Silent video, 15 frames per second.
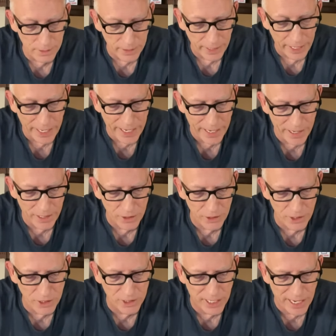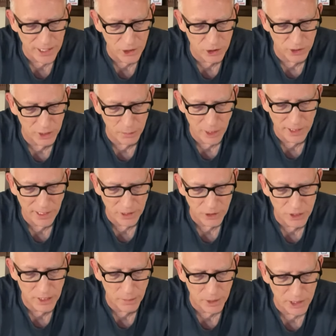And did canceling me get
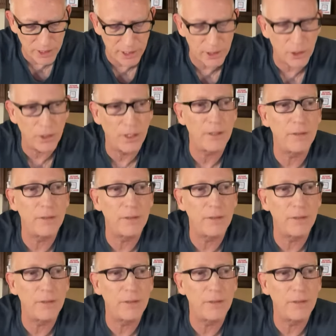somebody killed?